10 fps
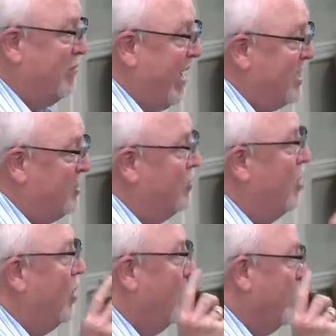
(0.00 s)
me ask you,
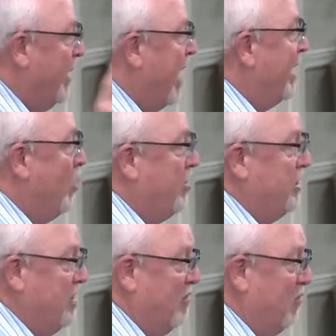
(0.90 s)
were they not going
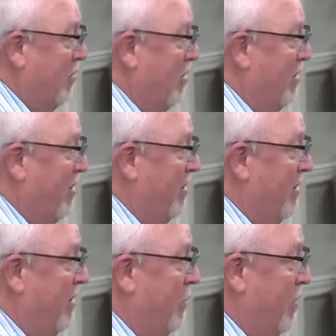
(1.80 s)
to temple?
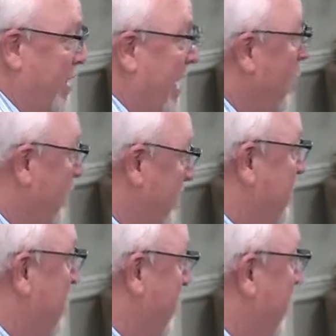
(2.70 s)
Were they not going to the
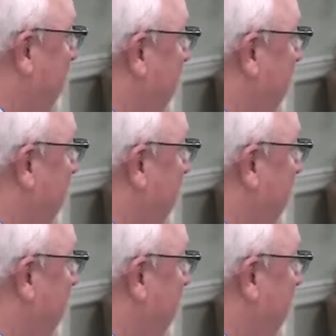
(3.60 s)
temple?